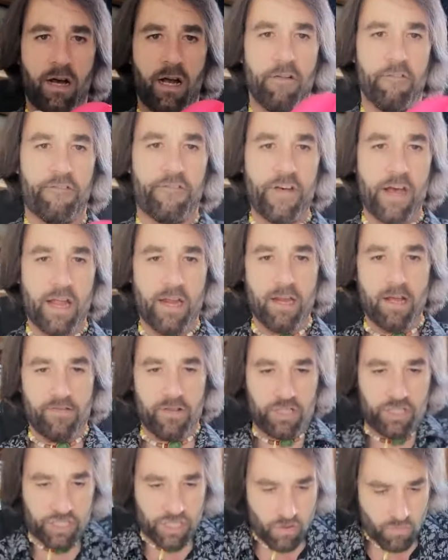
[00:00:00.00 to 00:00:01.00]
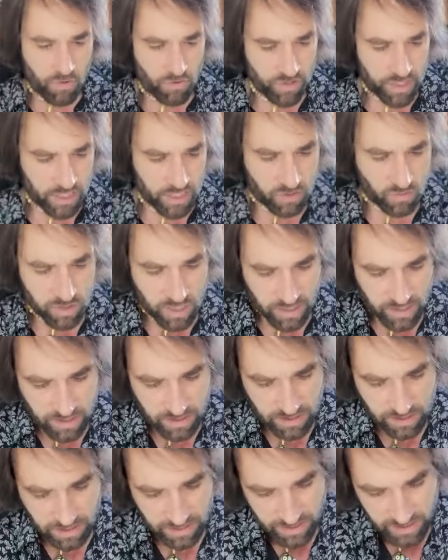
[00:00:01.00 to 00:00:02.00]
I can fit another two on this one
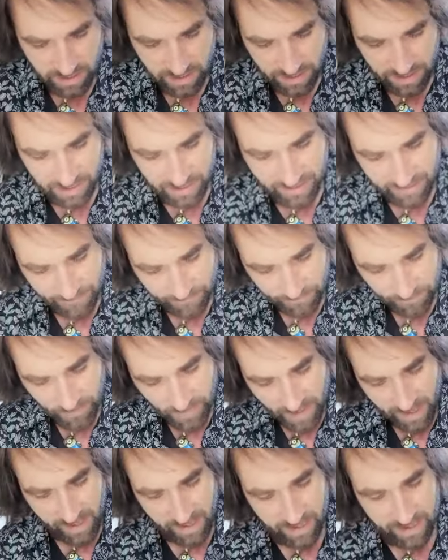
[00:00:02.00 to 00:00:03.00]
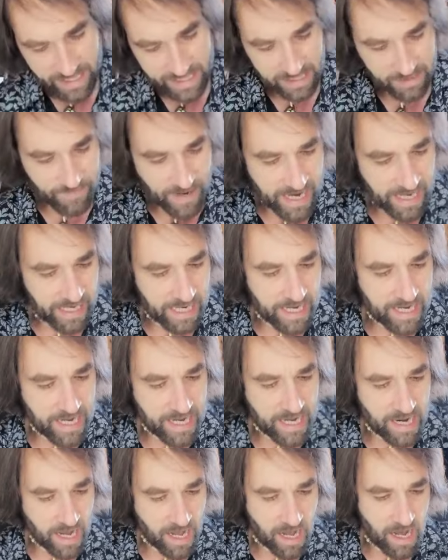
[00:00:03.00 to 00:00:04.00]
let's make a
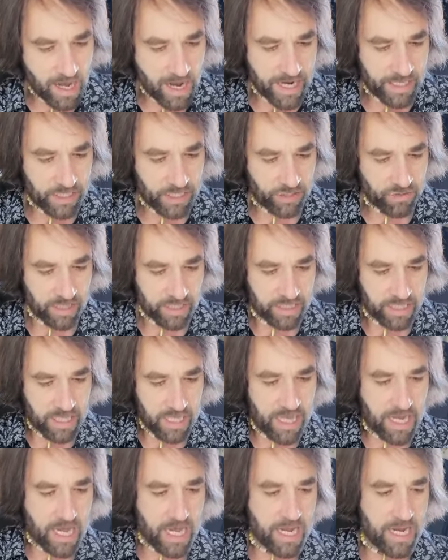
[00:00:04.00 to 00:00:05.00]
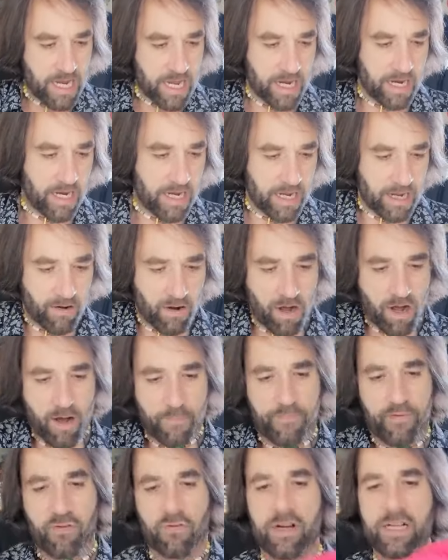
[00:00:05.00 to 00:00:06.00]
nice dress. There you go.
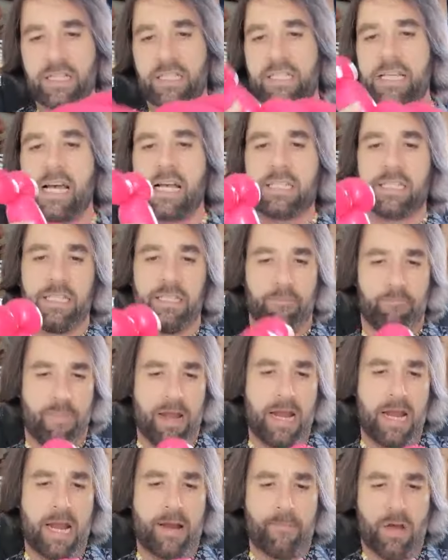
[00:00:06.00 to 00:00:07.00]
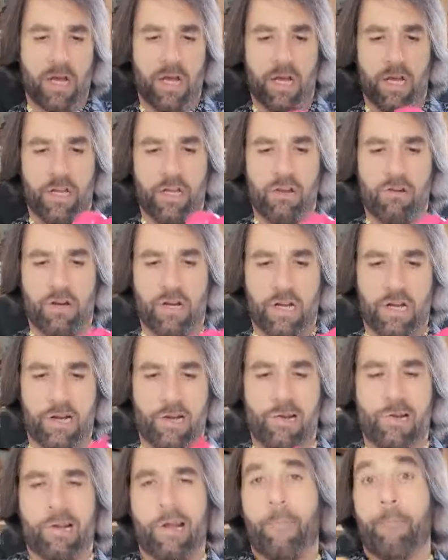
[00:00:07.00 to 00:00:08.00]
Our princesses, ma'am, you're going
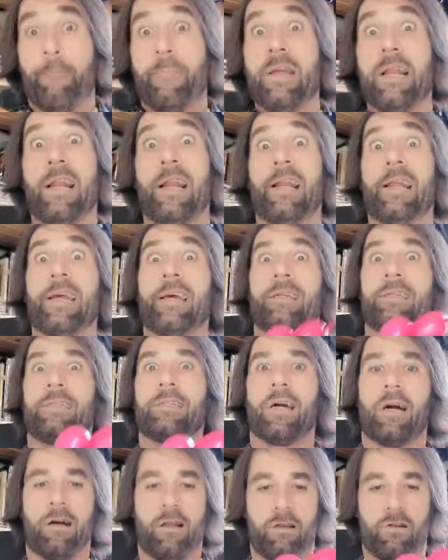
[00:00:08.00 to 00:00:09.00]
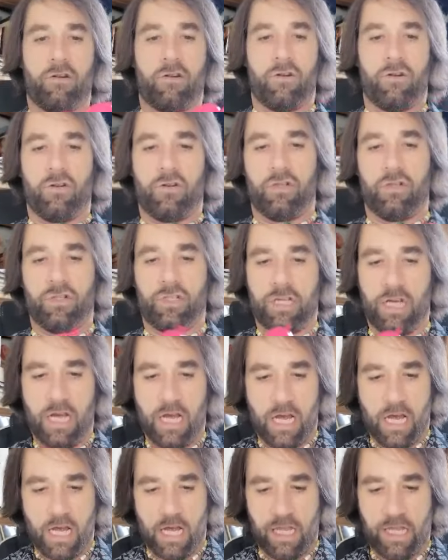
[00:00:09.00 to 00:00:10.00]
to look a million dollars.
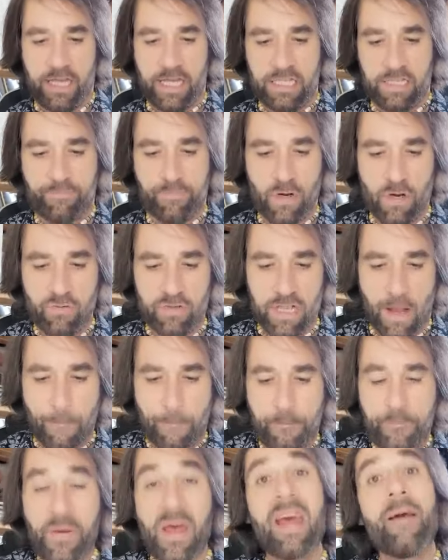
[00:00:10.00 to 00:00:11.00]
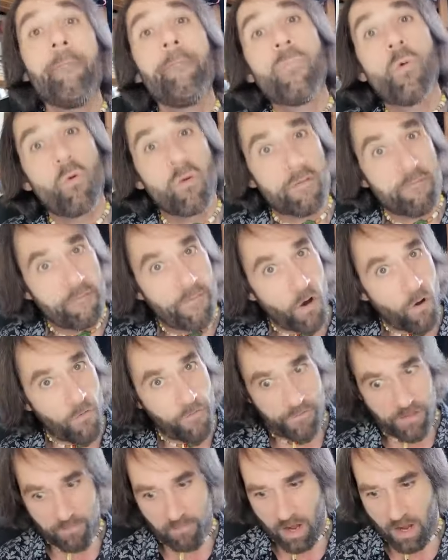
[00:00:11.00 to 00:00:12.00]
This balloon's a bit more
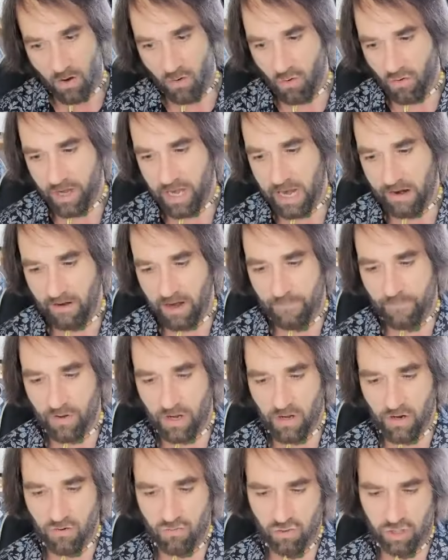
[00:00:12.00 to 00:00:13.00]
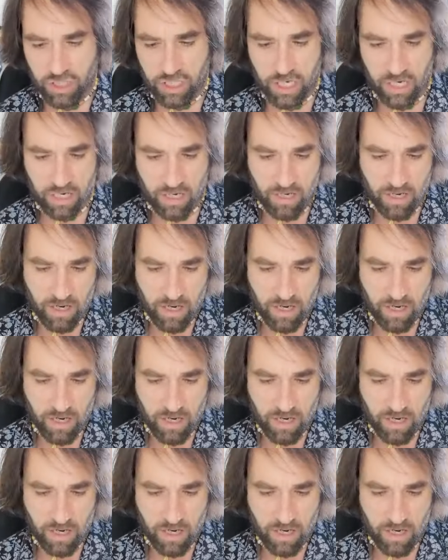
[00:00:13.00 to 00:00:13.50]
involved than my ordinary balloons.